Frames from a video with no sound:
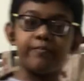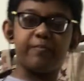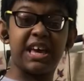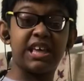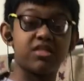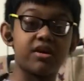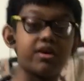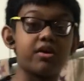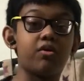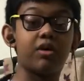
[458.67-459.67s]
B2,
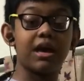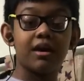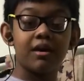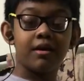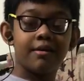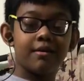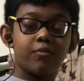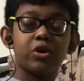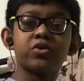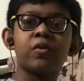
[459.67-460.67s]

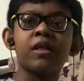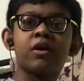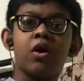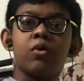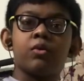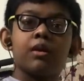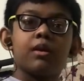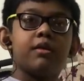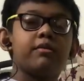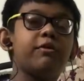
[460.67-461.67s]
which would go
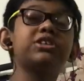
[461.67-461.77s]
with